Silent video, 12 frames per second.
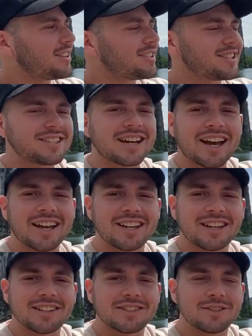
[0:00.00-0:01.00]

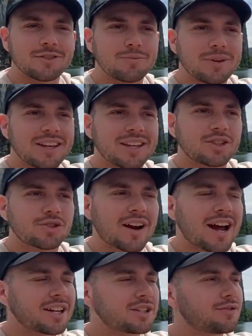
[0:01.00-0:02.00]
society to be
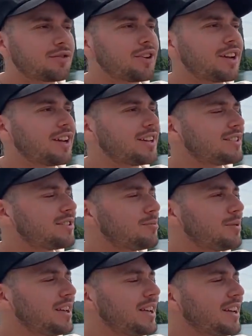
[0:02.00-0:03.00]
trash free and to
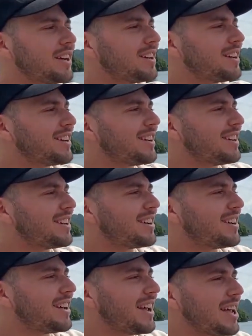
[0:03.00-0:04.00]
be
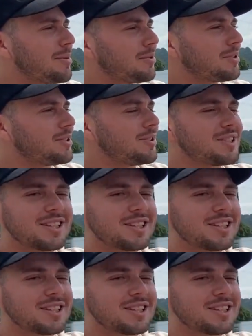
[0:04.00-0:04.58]
able to